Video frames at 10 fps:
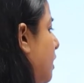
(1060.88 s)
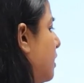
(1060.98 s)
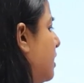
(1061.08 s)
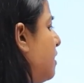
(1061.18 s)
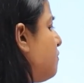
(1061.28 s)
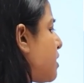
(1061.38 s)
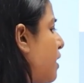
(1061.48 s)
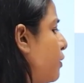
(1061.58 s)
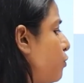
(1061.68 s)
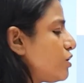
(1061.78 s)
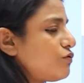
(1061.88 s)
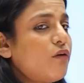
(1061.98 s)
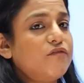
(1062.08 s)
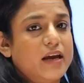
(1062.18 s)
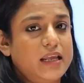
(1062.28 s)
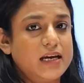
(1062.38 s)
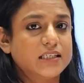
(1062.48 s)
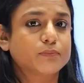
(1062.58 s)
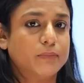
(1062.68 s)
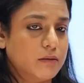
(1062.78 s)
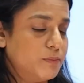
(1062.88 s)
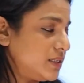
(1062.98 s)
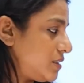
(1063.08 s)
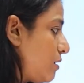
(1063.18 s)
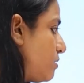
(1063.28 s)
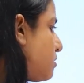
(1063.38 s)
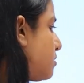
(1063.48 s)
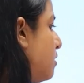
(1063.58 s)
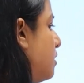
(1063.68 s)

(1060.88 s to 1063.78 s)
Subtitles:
Leaves are used for various purposes.